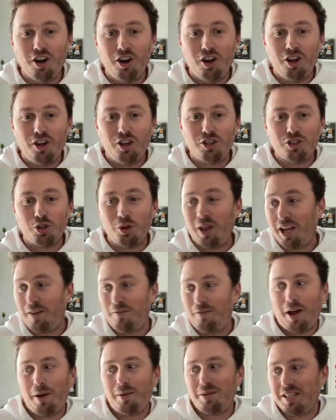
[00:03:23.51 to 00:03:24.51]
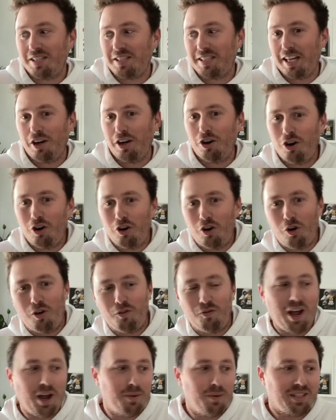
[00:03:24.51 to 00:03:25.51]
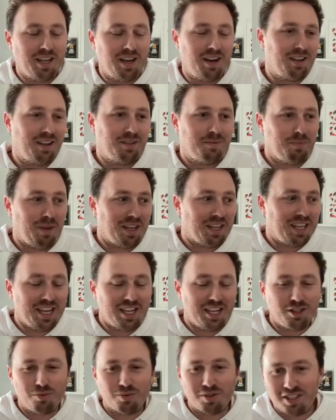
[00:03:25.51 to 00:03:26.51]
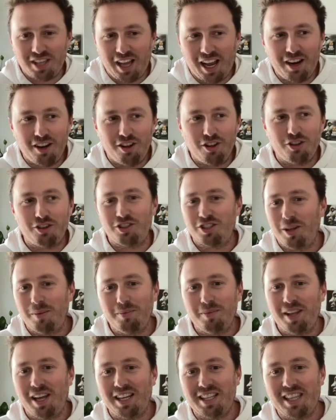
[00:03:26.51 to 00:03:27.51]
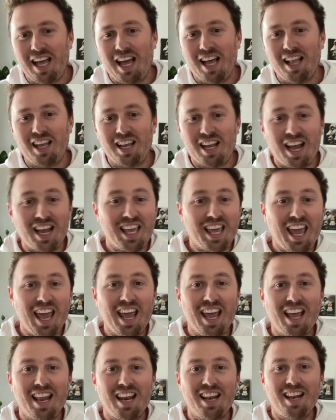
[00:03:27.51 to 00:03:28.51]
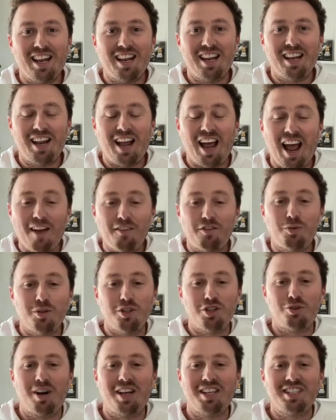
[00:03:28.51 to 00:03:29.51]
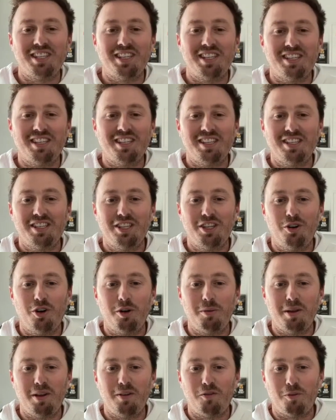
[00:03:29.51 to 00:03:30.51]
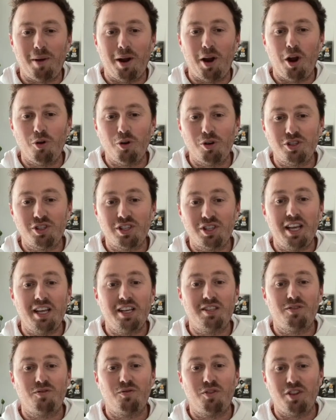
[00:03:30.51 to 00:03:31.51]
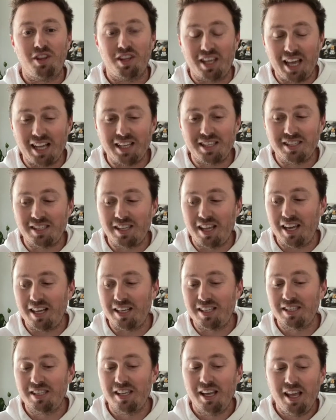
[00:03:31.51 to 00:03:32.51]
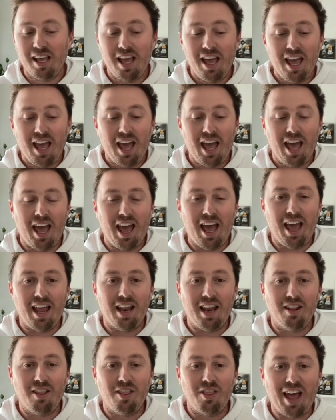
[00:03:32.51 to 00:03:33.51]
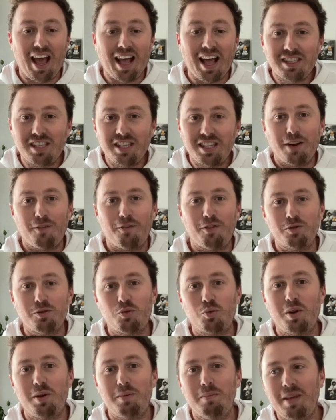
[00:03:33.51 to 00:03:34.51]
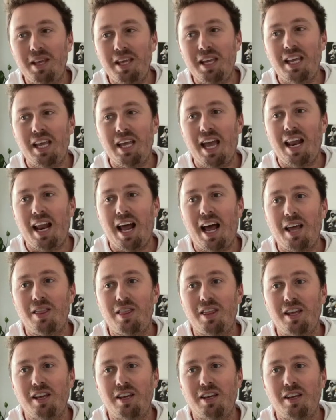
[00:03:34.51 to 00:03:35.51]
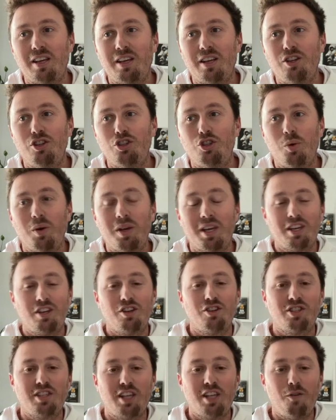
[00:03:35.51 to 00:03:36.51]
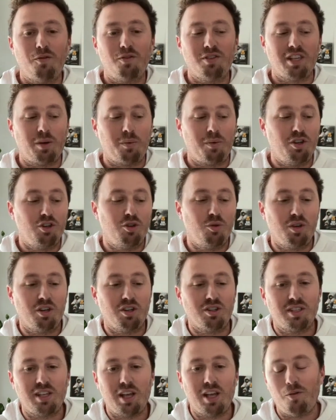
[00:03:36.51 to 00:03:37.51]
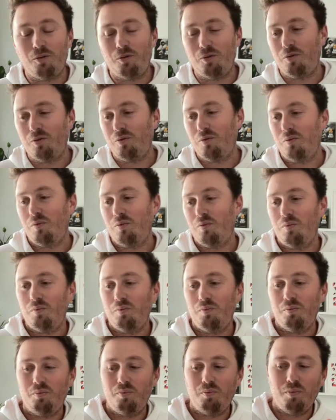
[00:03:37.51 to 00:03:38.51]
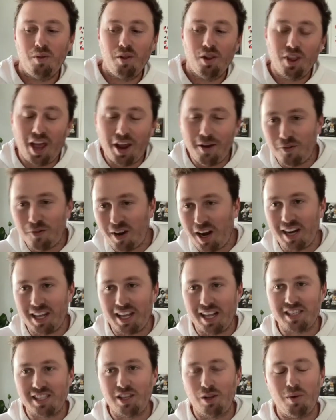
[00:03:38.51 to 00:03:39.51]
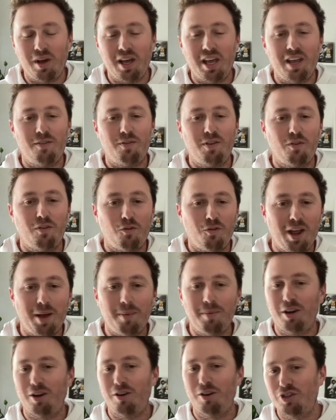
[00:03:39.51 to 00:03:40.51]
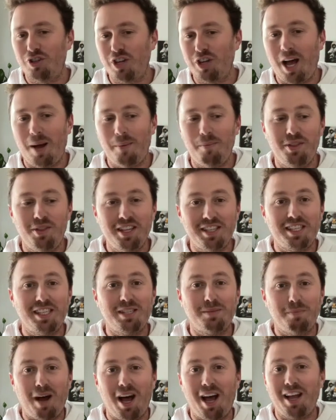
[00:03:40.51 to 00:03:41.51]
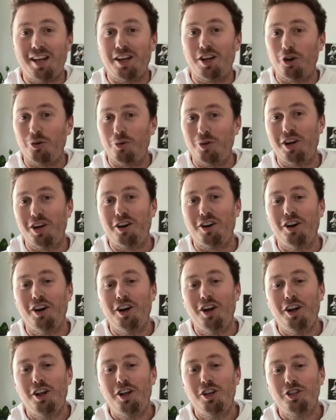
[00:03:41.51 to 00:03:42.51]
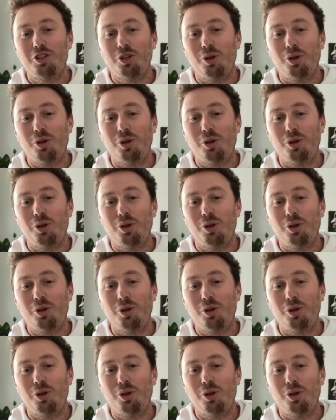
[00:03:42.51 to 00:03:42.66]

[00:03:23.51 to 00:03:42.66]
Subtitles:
Yeah. So like if I was at dinner or if I was at my kid's recital or something like that, like I have to address it. You know what I mean? For my owner's sakes, for the guest's sakes. And that's the difference between me and, I think, doing it yourself. Is like when you do it yourself, life kind of gets in the way if you have a family or a job. This is my career. Yeah.